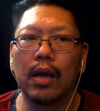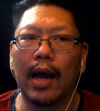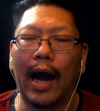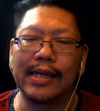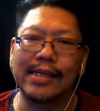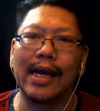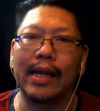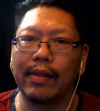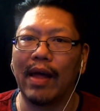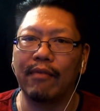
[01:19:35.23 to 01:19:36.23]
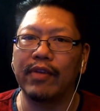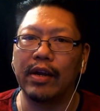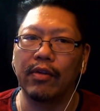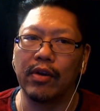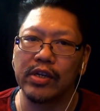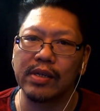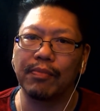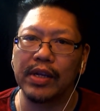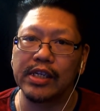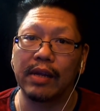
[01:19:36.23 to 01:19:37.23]
I said in that video, there are some
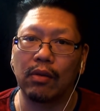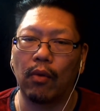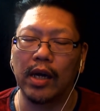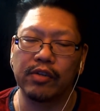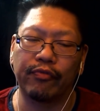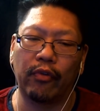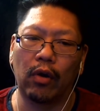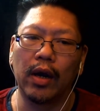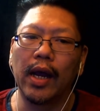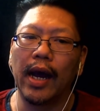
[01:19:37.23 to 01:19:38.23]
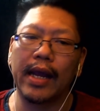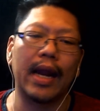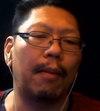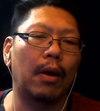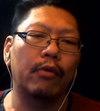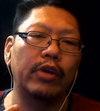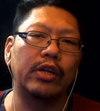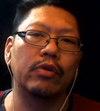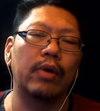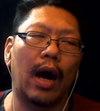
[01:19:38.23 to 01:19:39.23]
things you have to watch for. Again, I'm going
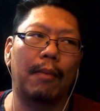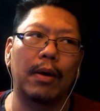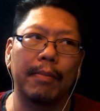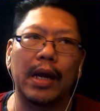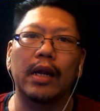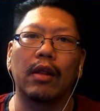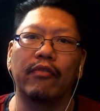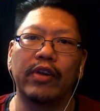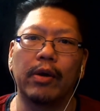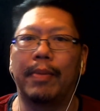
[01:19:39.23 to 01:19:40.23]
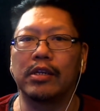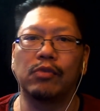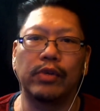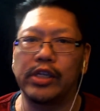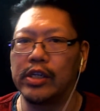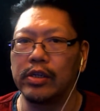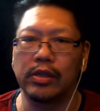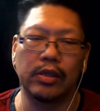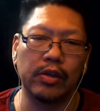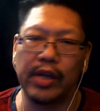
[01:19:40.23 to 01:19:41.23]
to make another video about switching
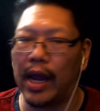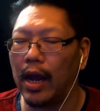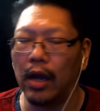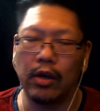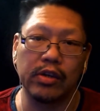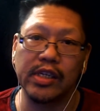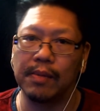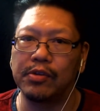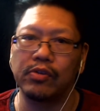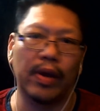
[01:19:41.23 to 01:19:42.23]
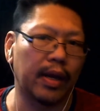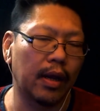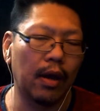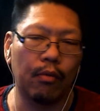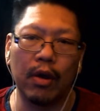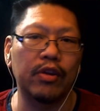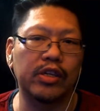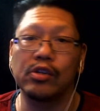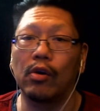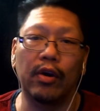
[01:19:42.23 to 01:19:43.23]
your tank, your substrate, whether
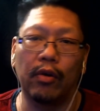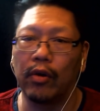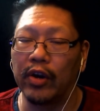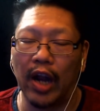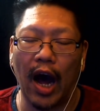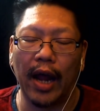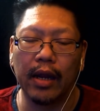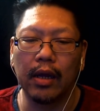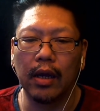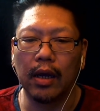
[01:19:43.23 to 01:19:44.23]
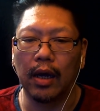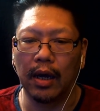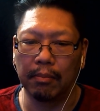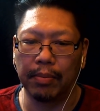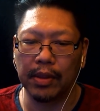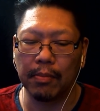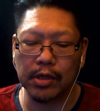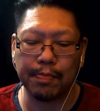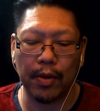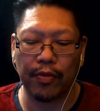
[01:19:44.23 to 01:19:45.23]
soil or not. But the
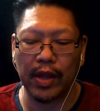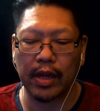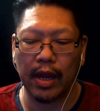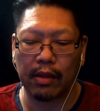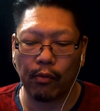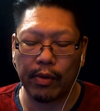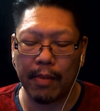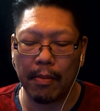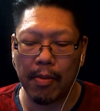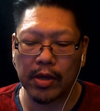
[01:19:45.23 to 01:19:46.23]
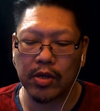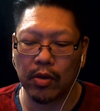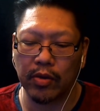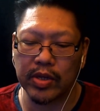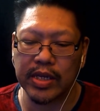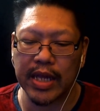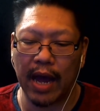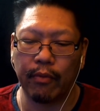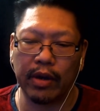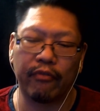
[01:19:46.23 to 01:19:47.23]
most important thing you have to remember also is
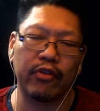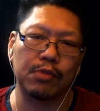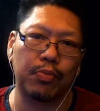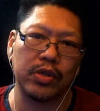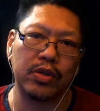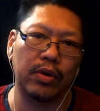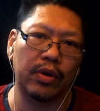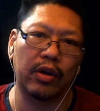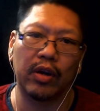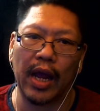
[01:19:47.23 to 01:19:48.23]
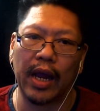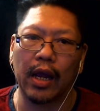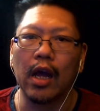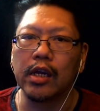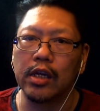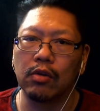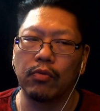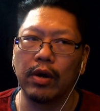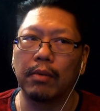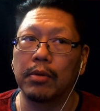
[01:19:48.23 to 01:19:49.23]
that when you first put soil in your tank, you
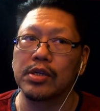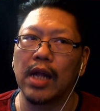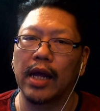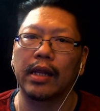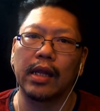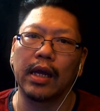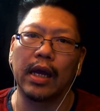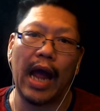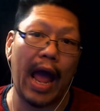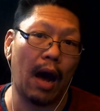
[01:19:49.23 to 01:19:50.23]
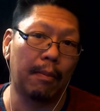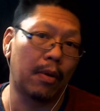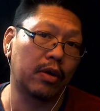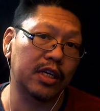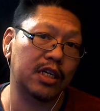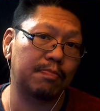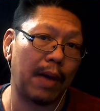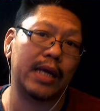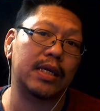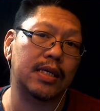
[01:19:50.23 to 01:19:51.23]
will most likely get ammonia
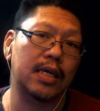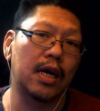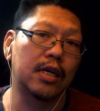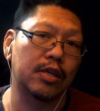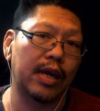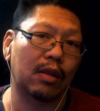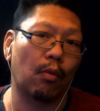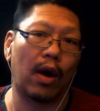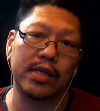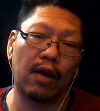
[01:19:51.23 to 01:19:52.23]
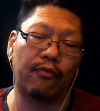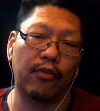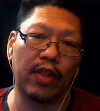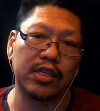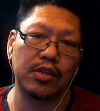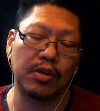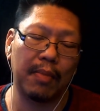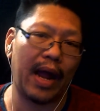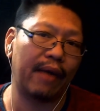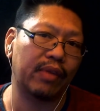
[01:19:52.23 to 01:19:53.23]
spikes. So you have to watch out for that. So you
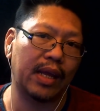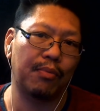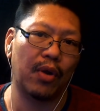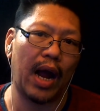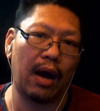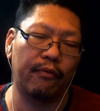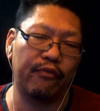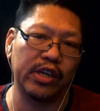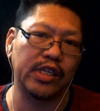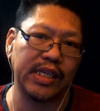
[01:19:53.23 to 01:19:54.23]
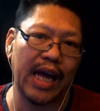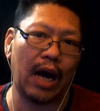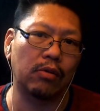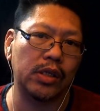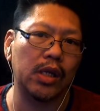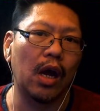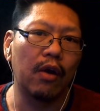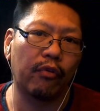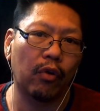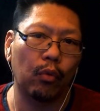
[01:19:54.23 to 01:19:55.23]
might have to keep your fishes housed
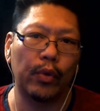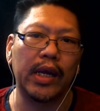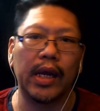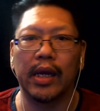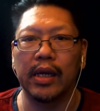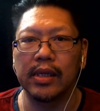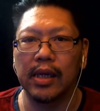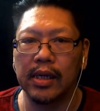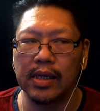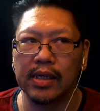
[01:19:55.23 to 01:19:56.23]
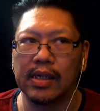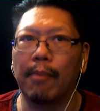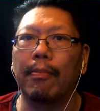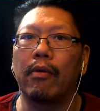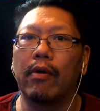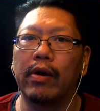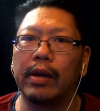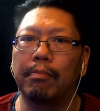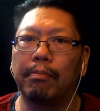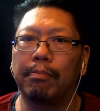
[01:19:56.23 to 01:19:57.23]
for a week in a
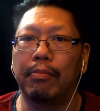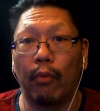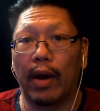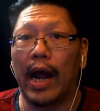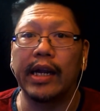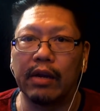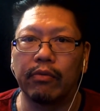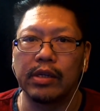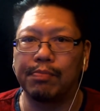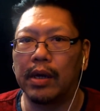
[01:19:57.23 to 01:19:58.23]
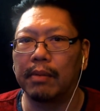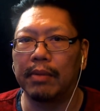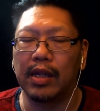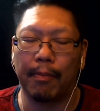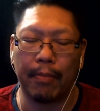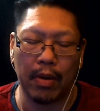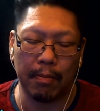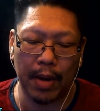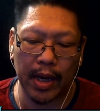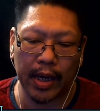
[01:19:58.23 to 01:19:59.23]
temporary. What I did was put it in a temporary
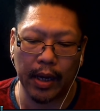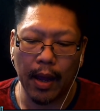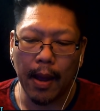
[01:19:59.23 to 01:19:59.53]
bucket.